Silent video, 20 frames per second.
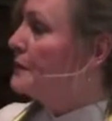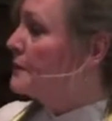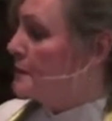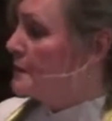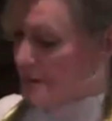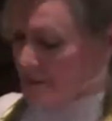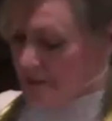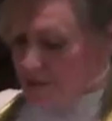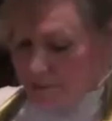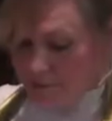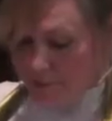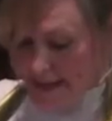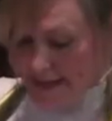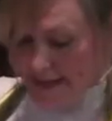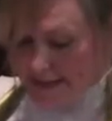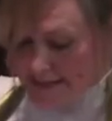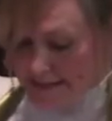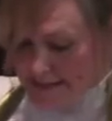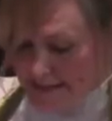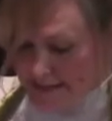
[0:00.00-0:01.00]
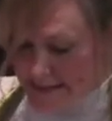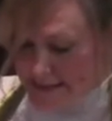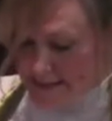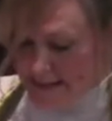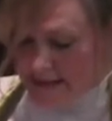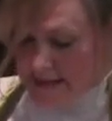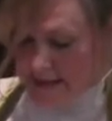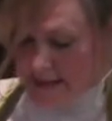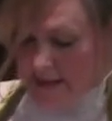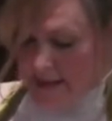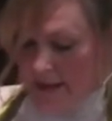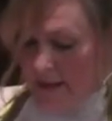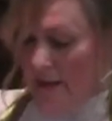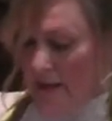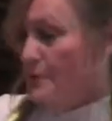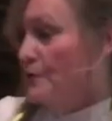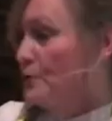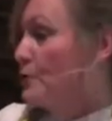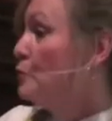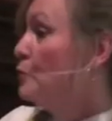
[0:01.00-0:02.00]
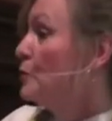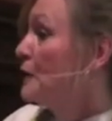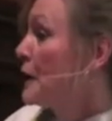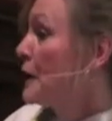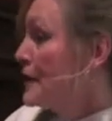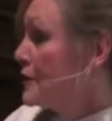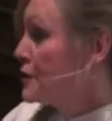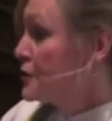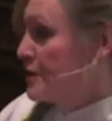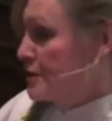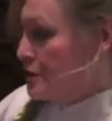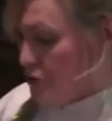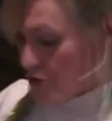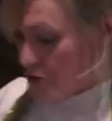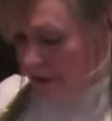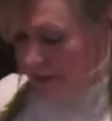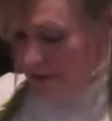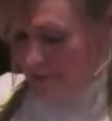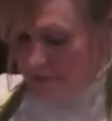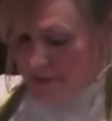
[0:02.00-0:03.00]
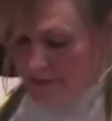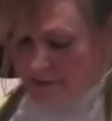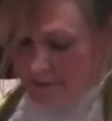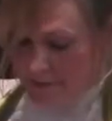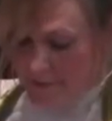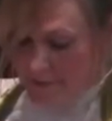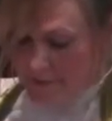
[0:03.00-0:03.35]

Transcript: to spaces, to relationships.